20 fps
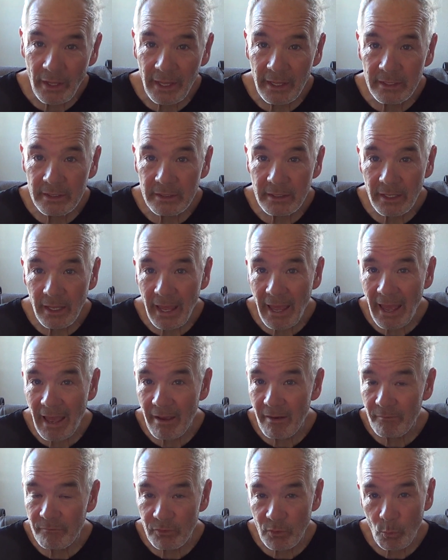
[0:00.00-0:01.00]
and
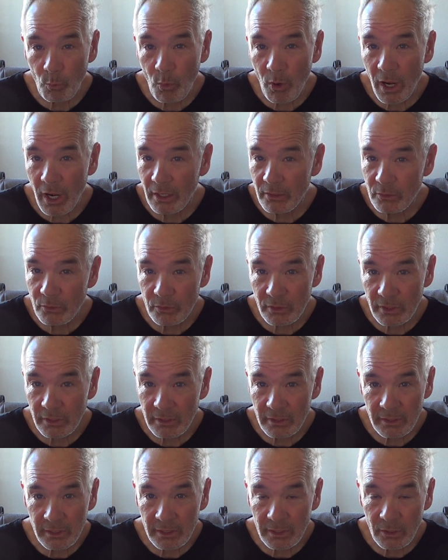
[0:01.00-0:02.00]
if you want, you can,
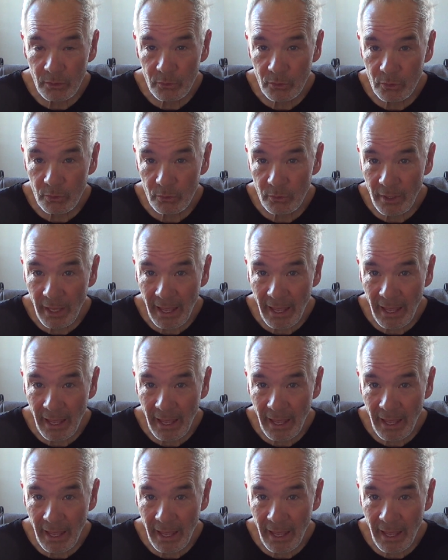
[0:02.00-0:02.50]
you know, you